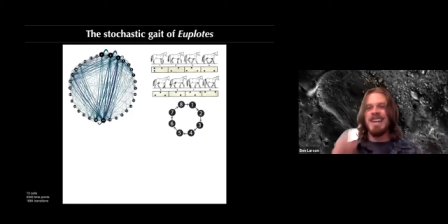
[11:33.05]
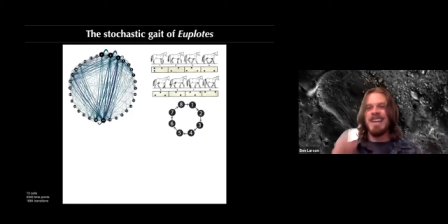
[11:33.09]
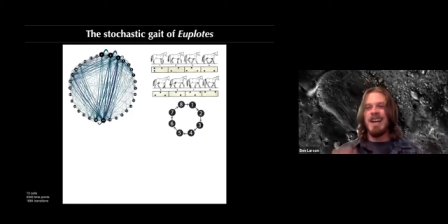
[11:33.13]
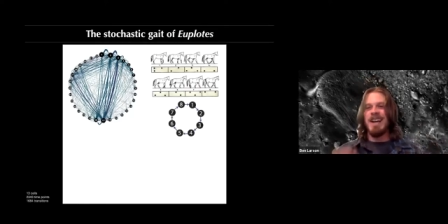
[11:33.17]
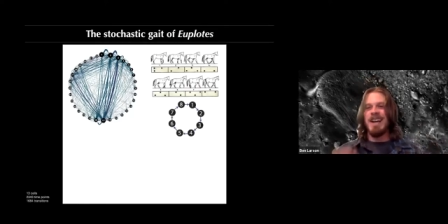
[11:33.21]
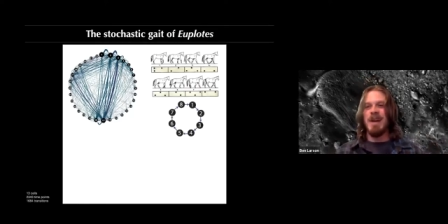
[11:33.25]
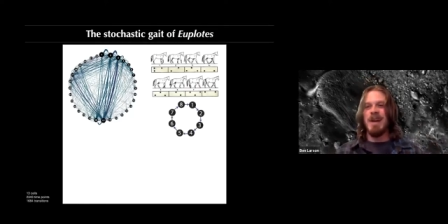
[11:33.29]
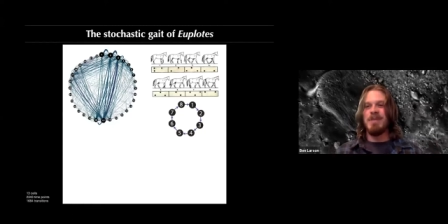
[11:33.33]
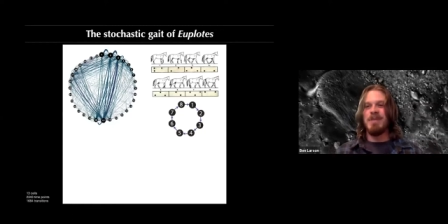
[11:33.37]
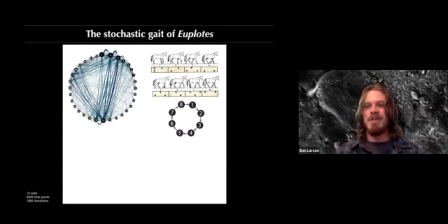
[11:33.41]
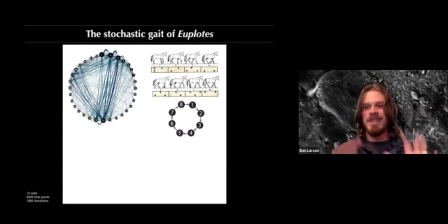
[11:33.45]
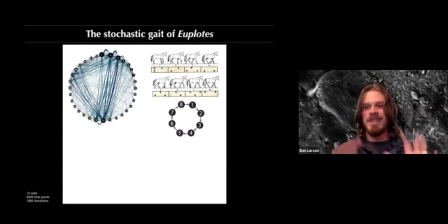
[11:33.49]

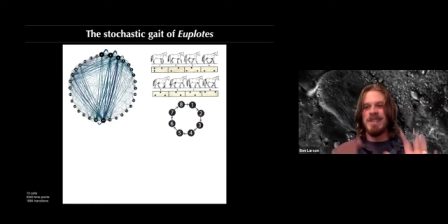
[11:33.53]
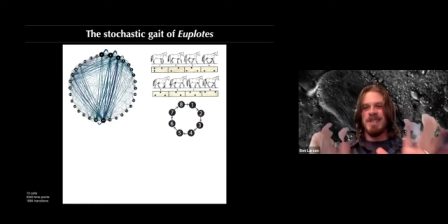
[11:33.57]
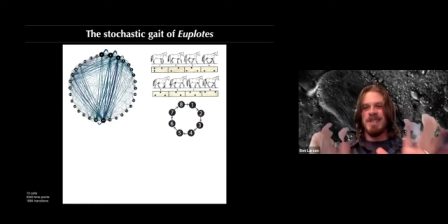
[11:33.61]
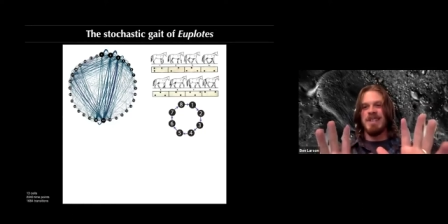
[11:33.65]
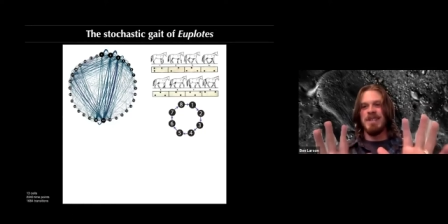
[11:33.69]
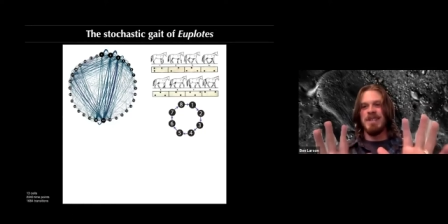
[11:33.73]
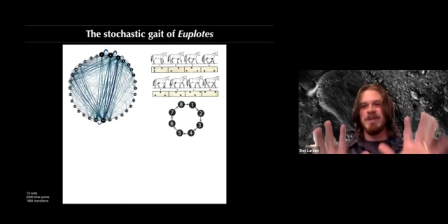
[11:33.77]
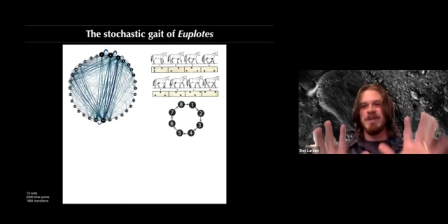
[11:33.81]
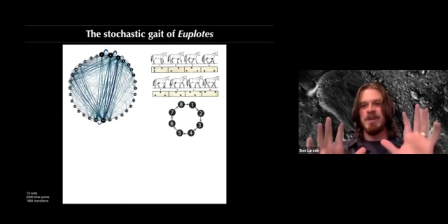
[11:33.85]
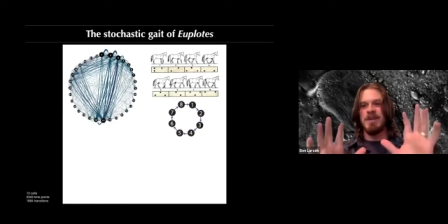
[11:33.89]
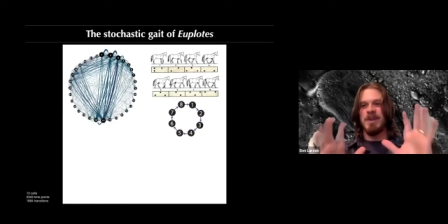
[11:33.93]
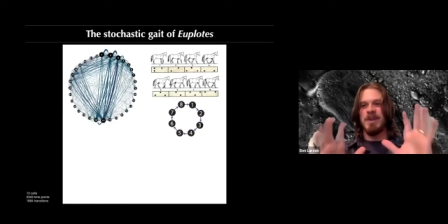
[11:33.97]
Um, so
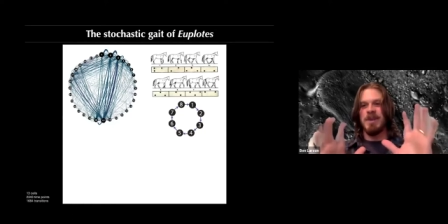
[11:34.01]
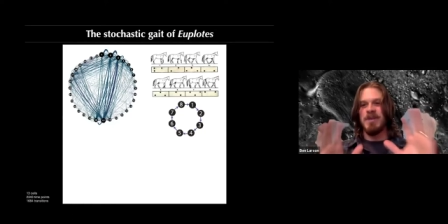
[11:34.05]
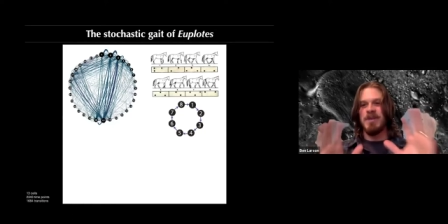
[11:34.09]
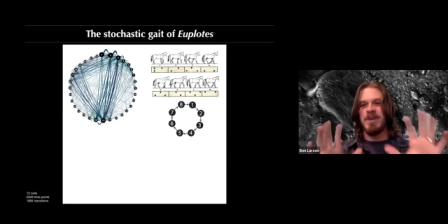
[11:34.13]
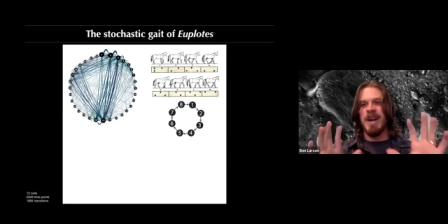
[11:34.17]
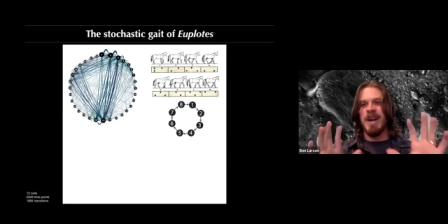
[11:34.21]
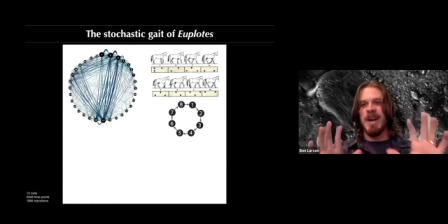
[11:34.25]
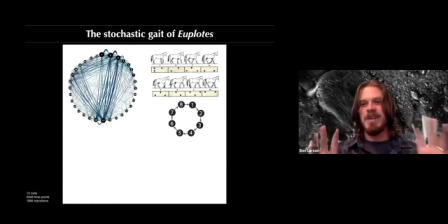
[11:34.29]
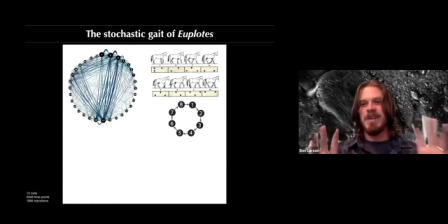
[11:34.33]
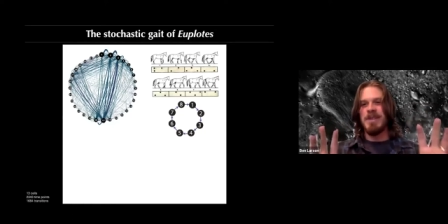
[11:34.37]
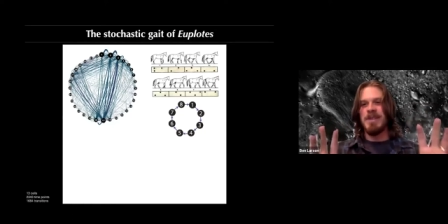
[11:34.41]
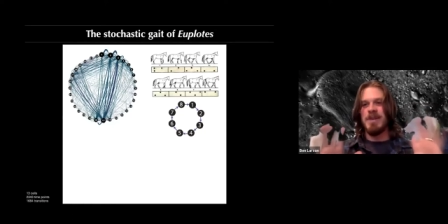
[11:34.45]
to sort of
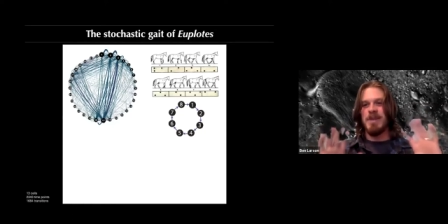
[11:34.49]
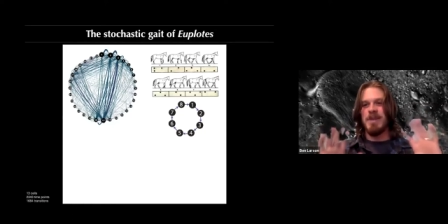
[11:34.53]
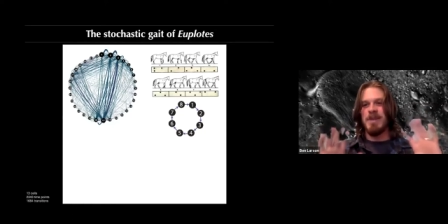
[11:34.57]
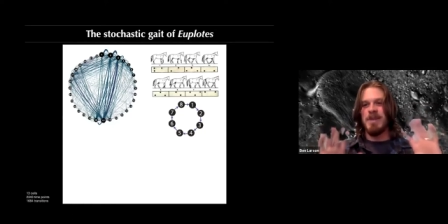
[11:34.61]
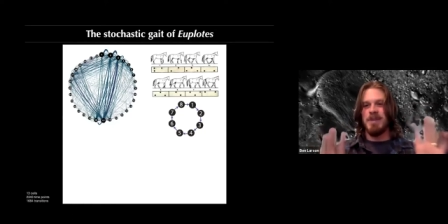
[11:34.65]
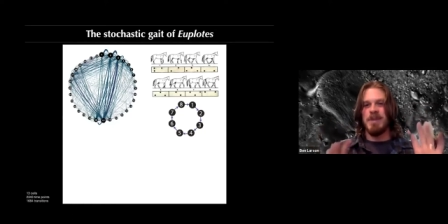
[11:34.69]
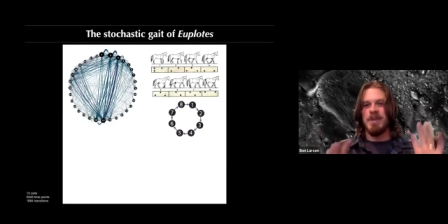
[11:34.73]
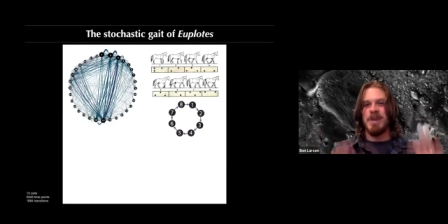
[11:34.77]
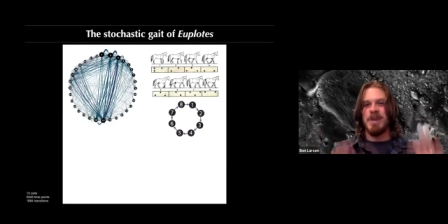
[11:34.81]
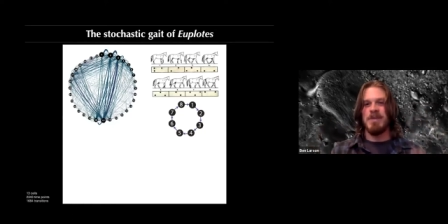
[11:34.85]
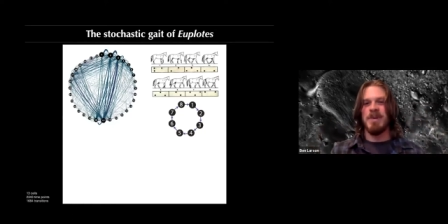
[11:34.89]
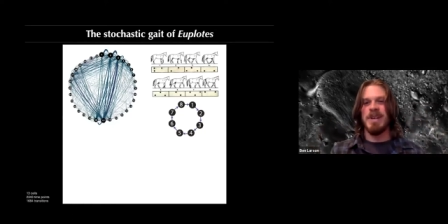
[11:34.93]
ground you with a
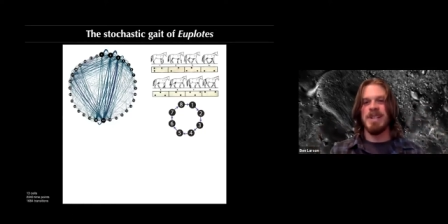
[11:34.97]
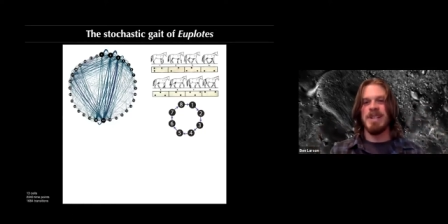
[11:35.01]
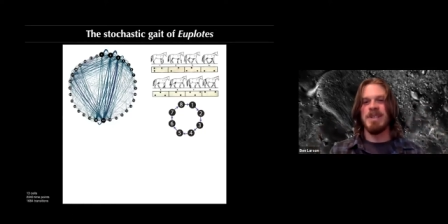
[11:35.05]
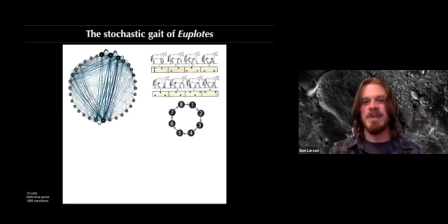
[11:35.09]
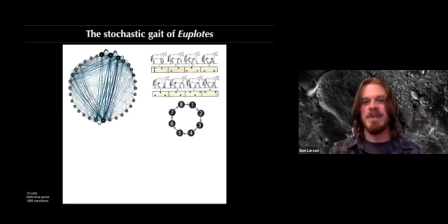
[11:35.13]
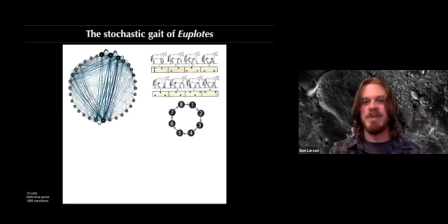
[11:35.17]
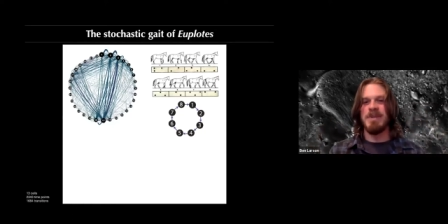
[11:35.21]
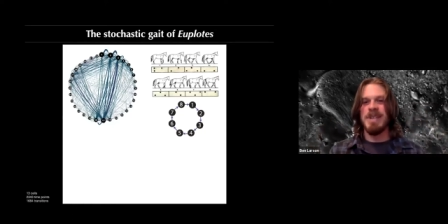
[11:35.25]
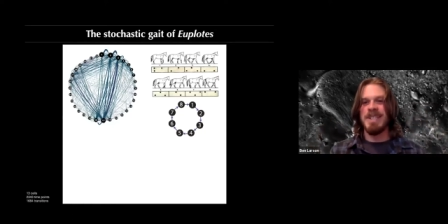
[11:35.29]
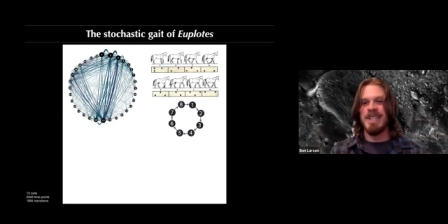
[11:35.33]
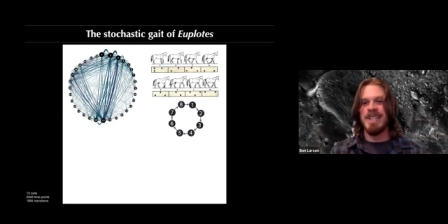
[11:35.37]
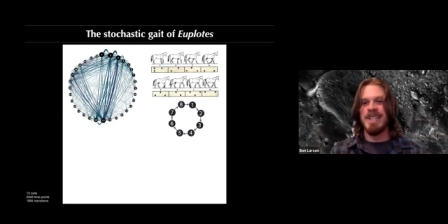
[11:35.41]
bit more
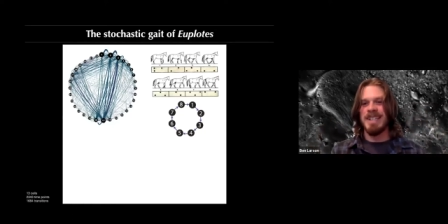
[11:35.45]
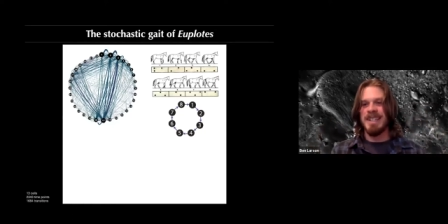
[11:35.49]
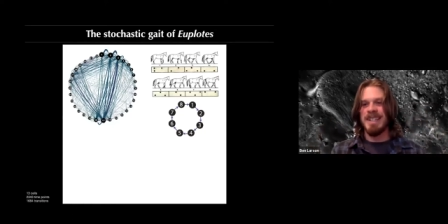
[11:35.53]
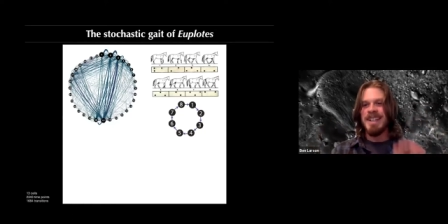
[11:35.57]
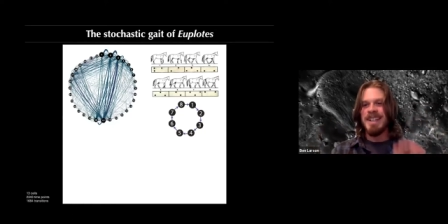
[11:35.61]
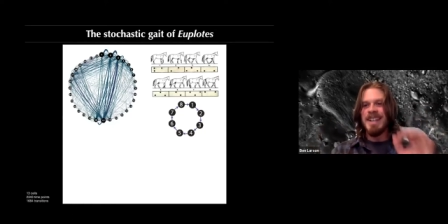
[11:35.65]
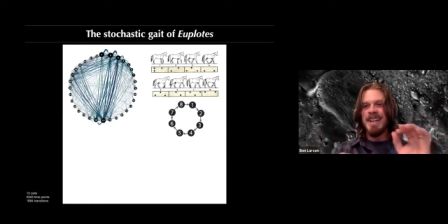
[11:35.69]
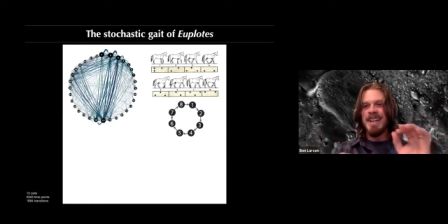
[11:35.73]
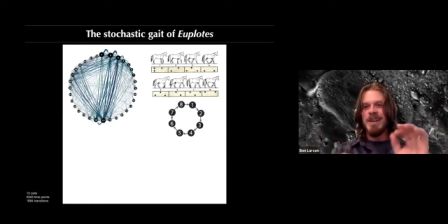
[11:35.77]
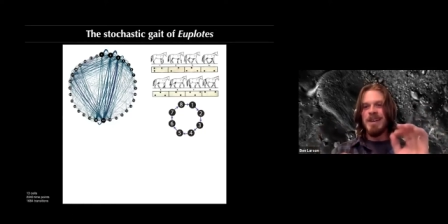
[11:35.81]
intuition,